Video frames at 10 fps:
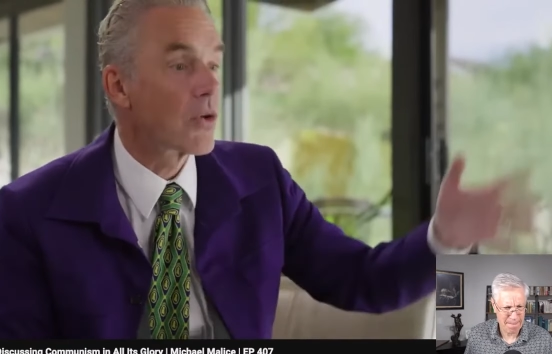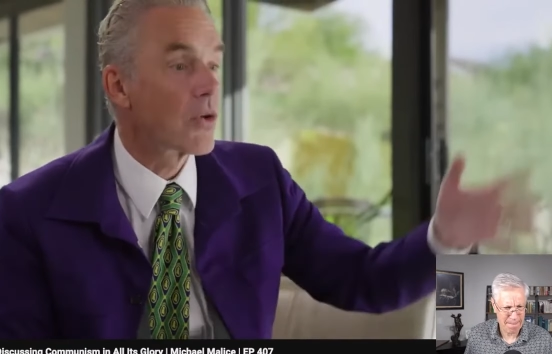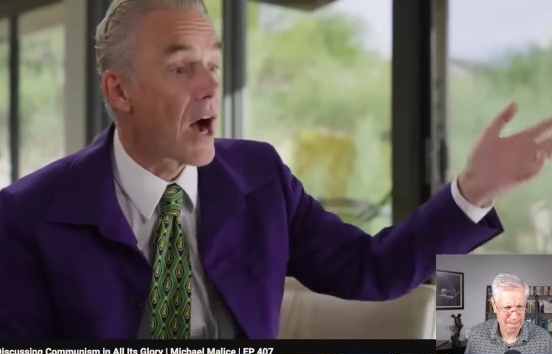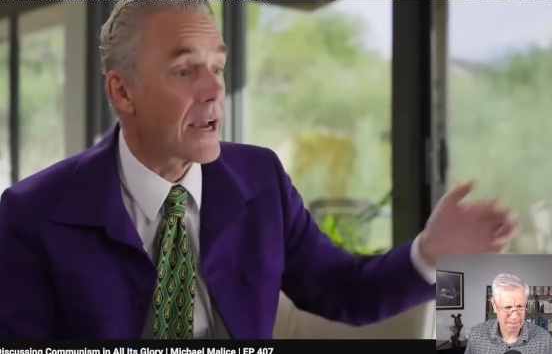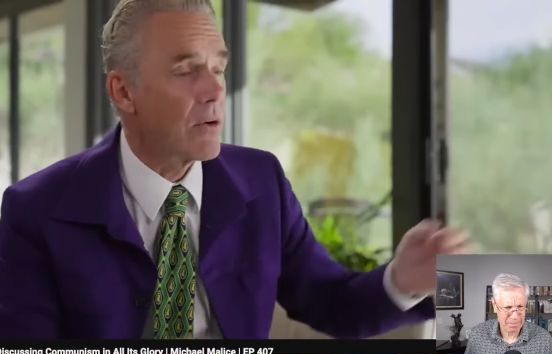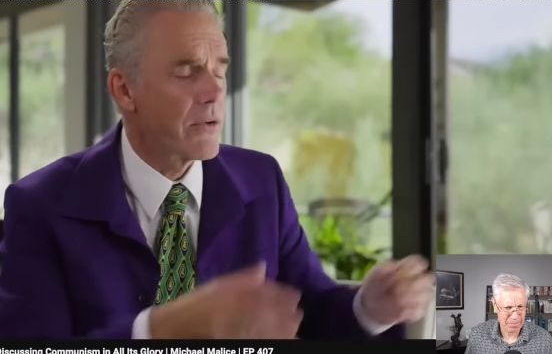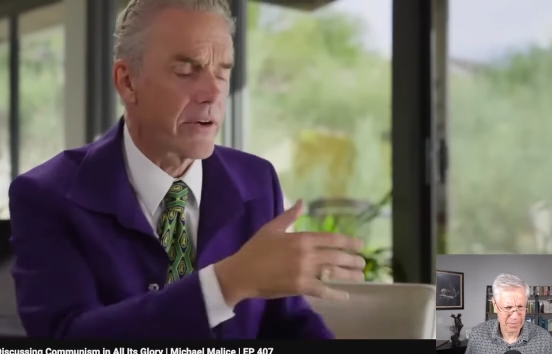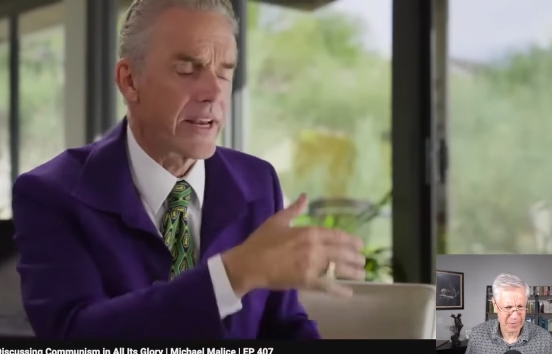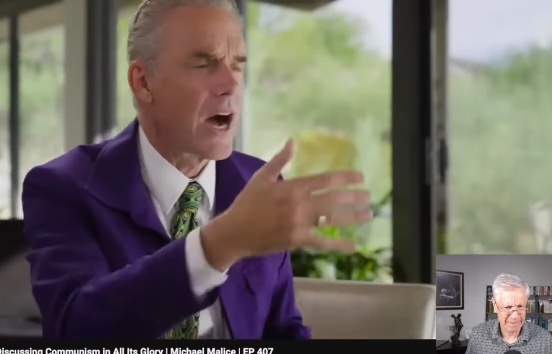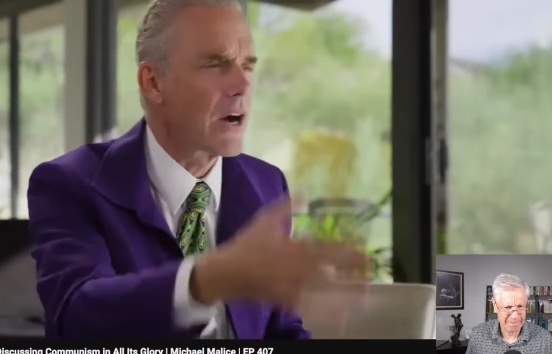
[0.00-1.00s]
Speaker 1: or they'll get
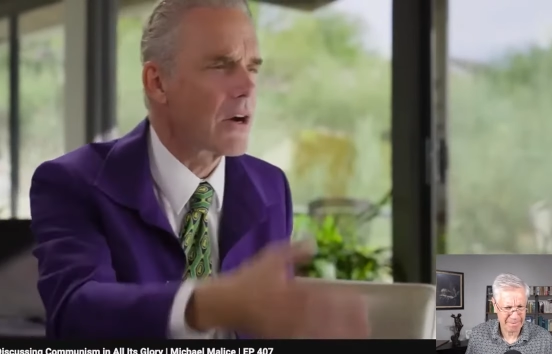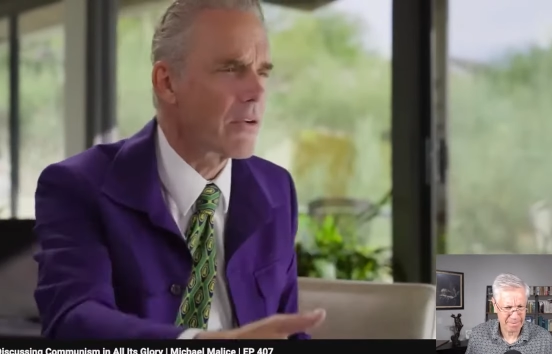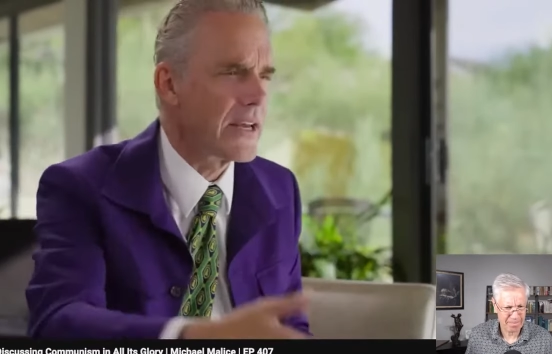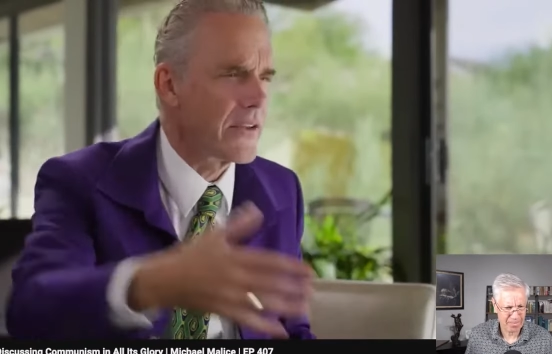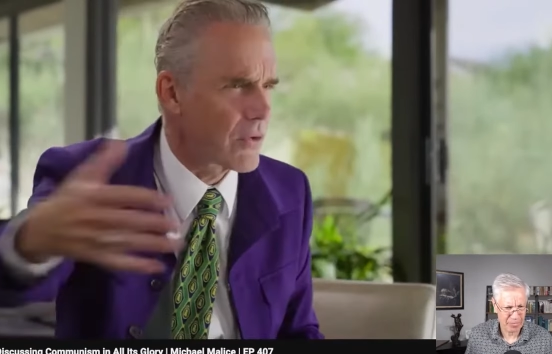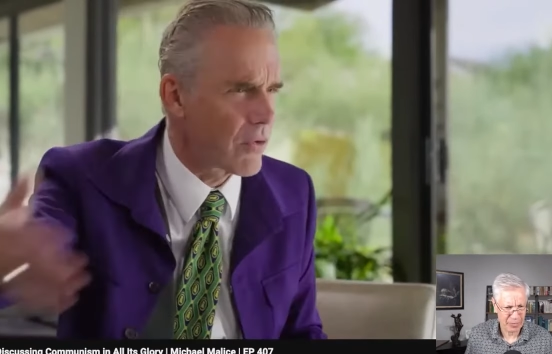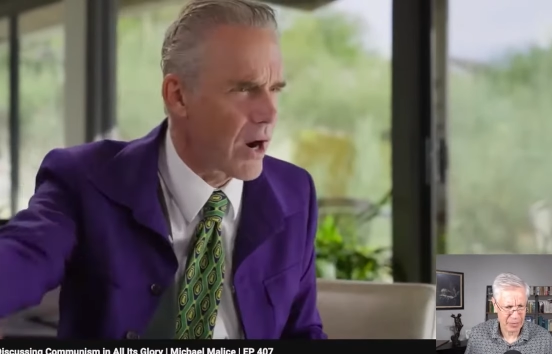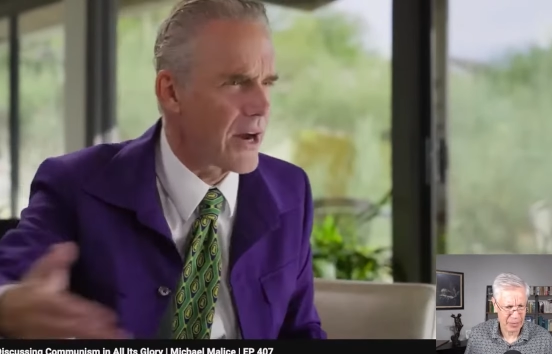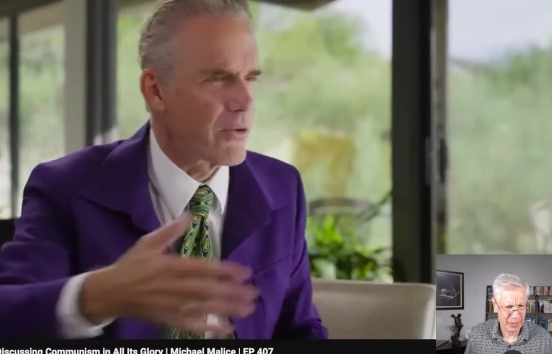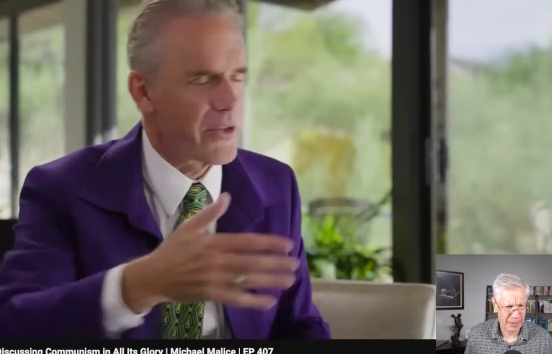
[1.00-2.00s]
hungry and they'll cry, or they'll
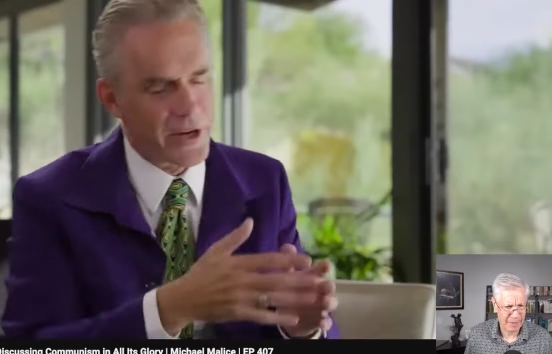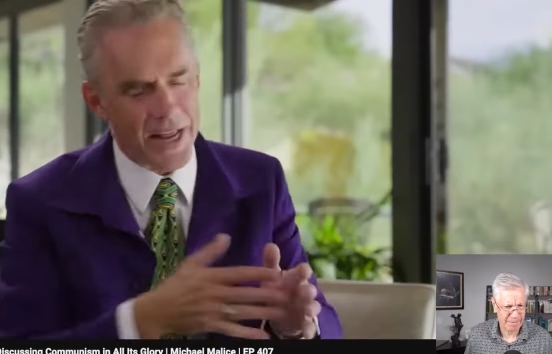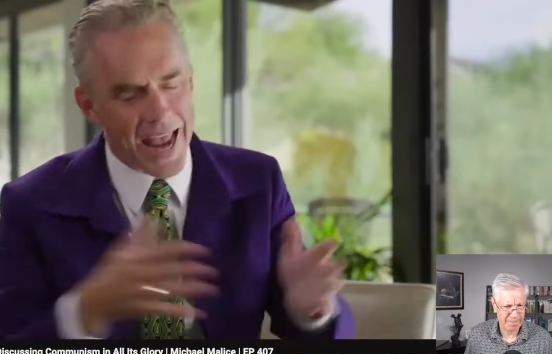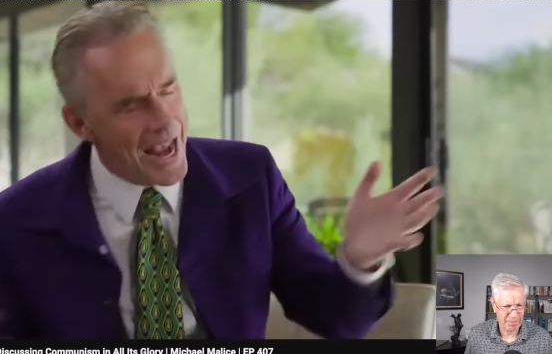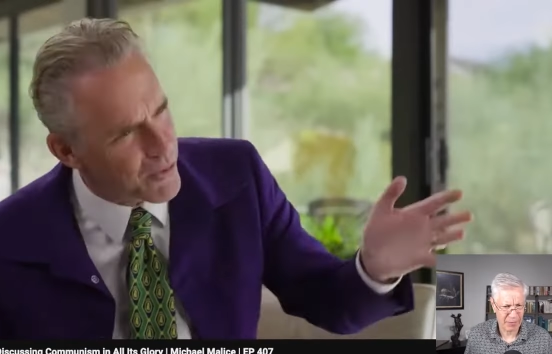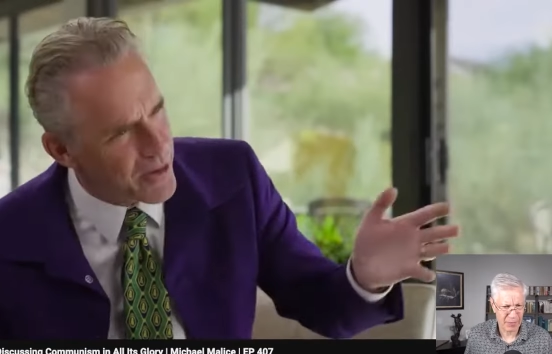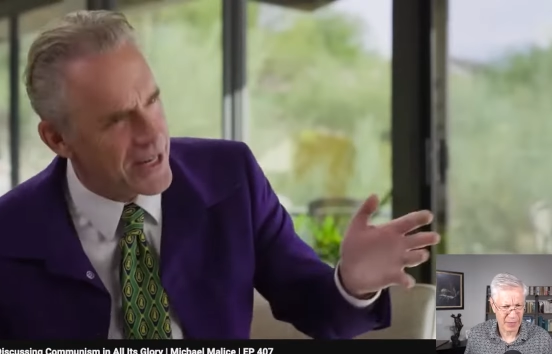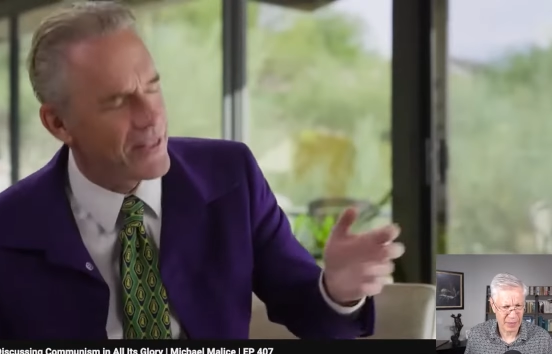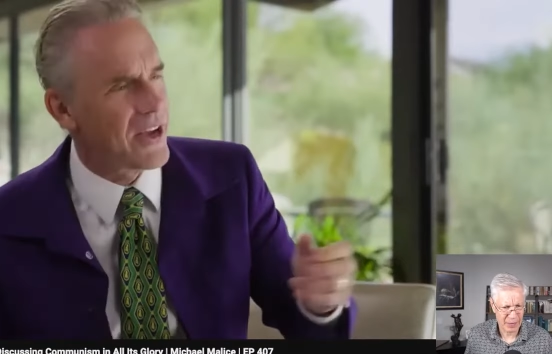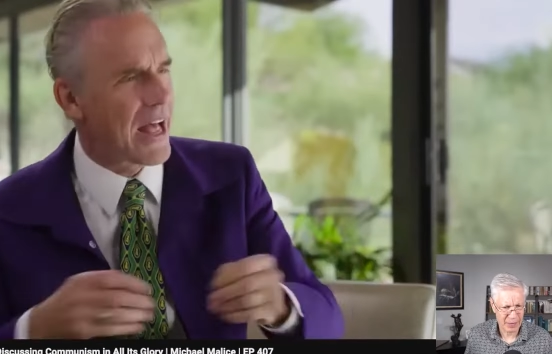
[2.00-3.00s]
get angry and they'll
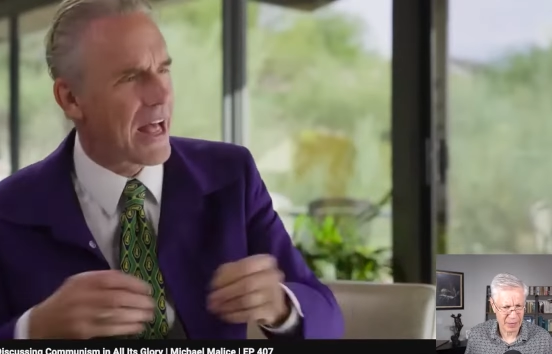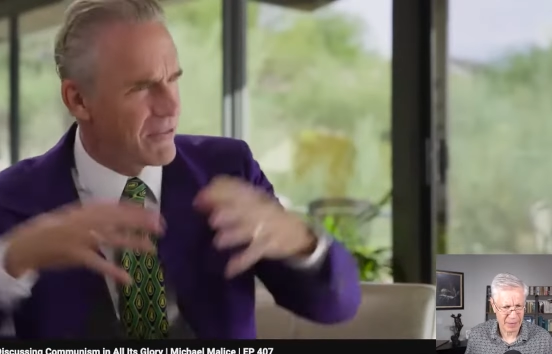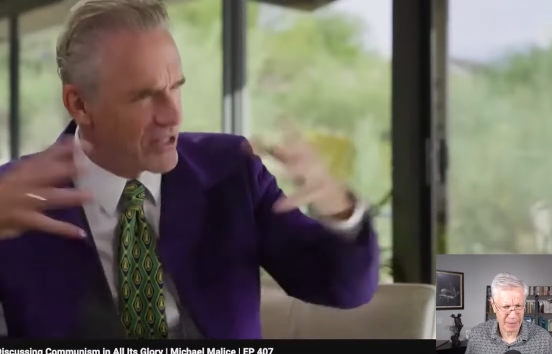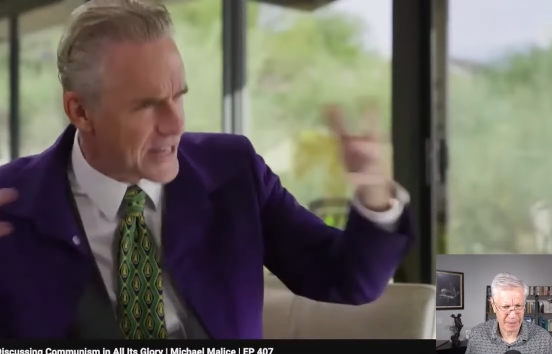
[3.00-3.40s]
have a tantrum,